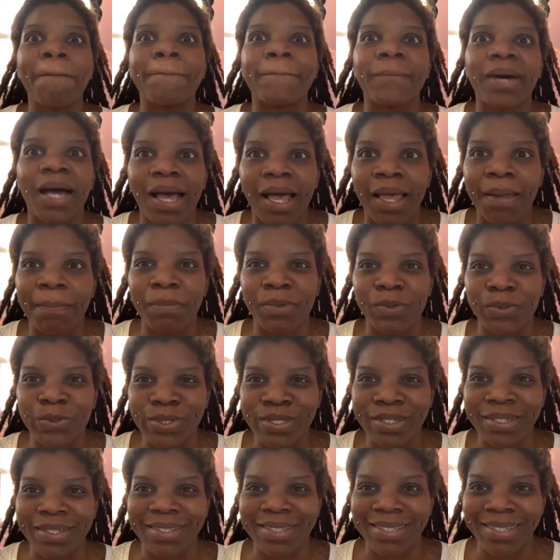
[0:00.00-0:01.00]
my
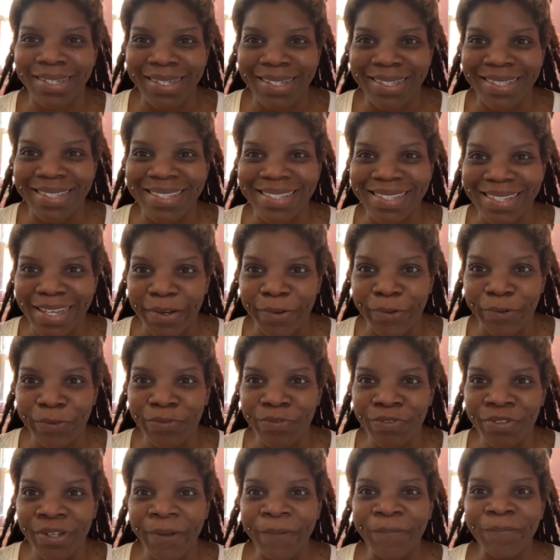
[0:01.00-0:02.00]
most content
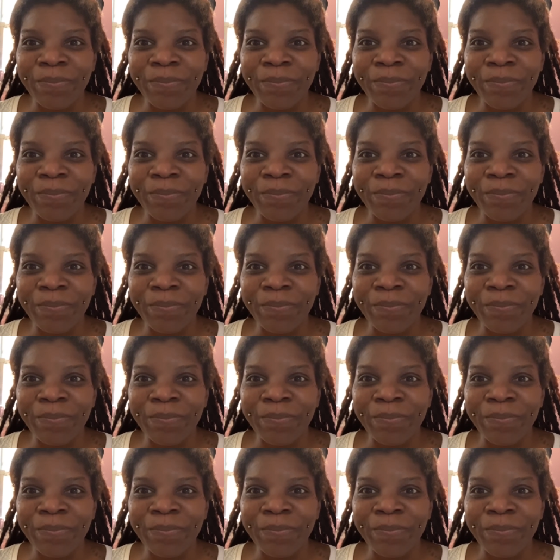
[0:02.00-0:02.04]
self.